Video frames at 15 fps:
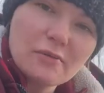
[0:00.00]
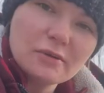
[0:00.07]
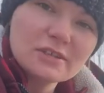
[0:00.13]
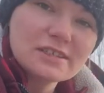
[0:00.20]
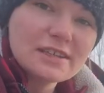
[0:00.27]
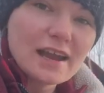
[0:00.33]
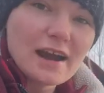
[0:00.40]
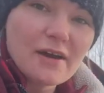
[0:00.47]

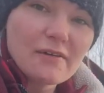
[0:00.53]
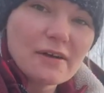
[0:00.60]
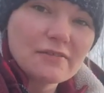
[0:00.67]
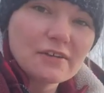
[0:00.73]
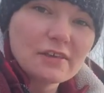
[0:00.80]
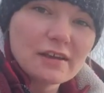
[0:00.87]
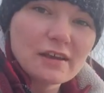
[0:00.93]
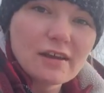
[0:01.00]
we'll see how
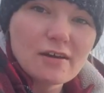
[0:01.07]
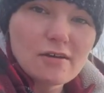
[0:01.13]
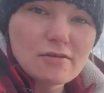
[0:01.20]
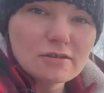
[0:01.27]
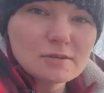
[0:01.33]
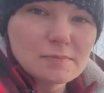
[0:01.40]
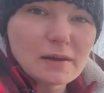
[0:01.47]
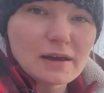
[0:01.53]
everything
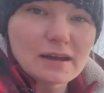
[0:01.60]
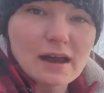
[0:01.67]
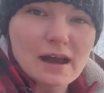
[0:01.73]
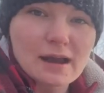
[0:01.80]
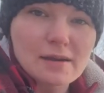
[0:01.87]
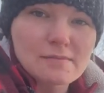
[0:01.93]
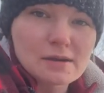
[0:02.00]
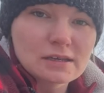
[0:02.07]
goes, but
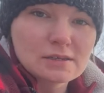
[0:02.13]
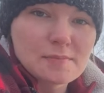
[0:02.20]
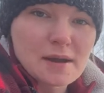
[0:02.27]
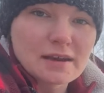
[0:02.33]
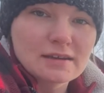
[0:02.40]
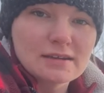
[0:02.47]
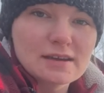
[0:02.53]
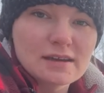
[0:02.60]
I'm
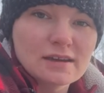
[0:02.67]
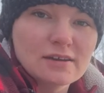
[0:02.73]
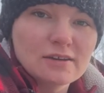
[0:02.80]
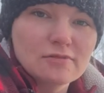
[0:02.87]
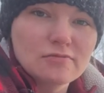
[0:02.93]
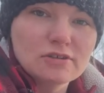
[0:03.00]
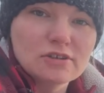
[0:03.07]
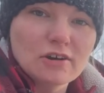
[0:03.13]
expecting
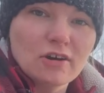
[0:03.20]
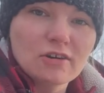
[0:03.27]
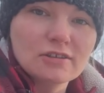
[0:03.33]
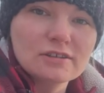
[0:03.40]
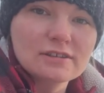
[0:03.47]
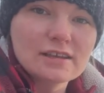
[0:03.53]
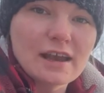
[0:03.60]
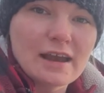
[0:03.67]
good
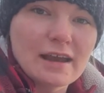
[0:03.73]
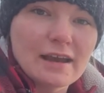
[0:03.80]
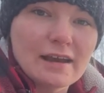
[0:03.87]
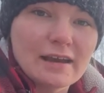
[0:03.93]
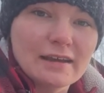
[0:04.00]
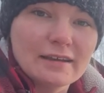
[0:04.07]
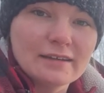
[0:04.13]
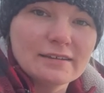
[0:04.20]
results
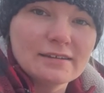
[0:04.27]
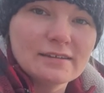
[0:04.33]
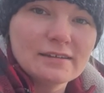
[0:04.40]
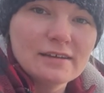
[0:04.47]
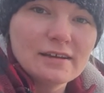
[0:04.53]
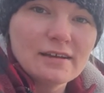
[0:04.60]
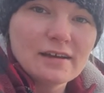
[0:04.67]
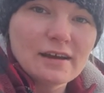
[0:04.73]
and
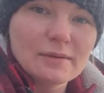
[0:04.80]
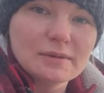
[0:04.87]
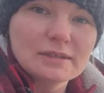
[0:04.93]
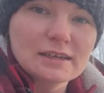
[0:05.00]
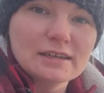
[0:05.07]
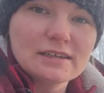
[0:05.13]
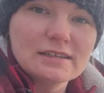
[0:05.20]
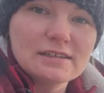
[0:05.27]
I'm
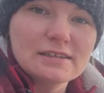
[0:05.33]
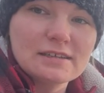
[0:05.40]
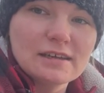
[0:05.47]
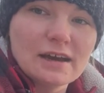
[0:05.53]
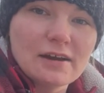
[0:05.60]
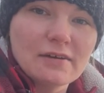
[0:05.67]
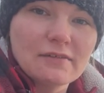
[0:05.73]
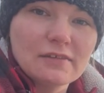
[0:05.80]
excited to
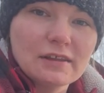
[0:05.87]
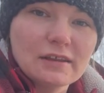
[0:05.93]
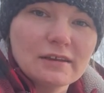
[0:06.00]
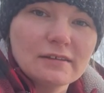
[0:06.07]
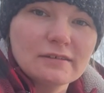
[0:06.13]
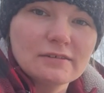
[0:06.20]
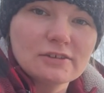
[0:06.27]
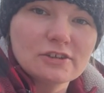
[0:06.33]
see how
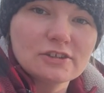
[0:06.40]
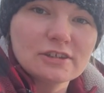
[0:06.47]
everything turns